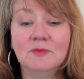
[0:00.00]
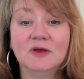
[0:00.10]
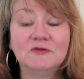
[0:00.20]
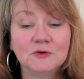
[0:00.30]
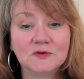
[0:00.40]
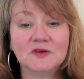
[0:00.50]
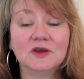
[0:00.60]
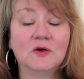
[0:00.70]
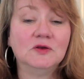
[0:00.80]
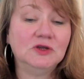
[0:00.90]
By
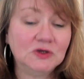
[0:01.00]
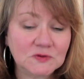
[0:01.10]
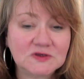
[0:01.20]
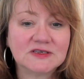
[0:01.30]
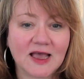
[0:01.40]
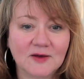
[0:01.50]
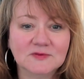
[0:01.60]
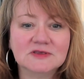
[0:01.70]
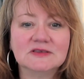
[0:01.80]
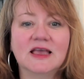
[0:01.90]
focusing on new
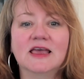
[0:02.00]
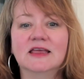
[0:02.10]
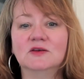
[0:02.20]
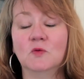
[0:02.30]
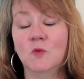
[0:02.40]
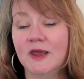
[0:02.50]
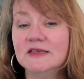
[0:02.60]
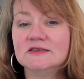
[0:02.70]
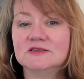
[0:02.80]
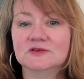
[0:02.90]
sounds and
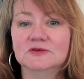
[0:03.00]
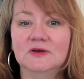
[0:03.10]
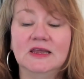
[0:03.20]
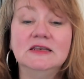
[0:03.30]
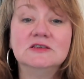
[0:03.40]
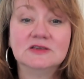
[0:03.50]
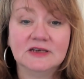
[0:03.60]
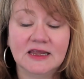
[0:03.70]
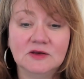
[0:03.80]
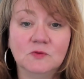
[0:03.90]
ways to
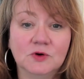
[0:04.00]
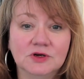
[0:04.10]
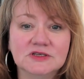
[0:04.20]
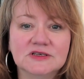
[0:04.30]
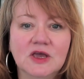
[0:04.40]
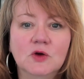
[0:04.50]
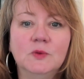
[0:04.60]
intonate words,